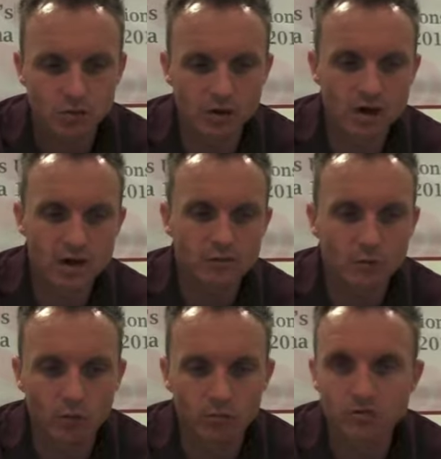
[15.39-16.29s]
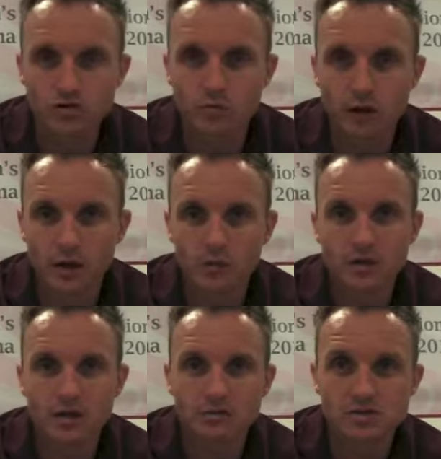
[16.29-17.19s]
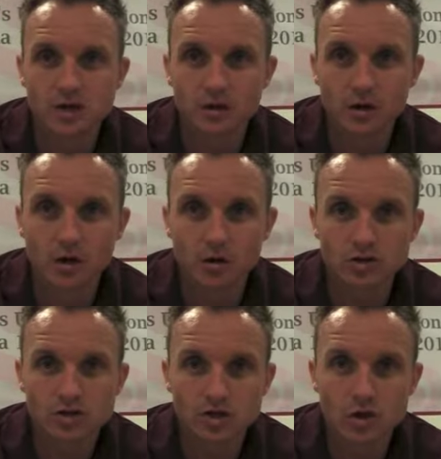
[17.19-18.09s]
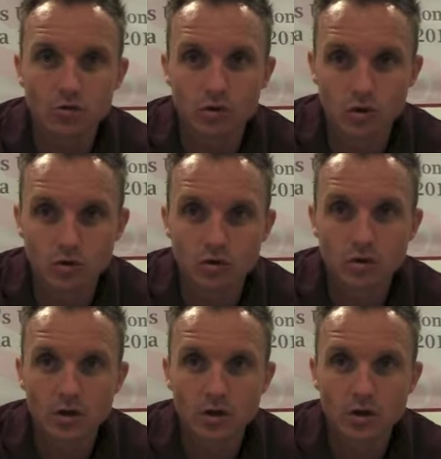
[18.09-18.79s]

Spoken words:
we had problems to play with teams that are not so good.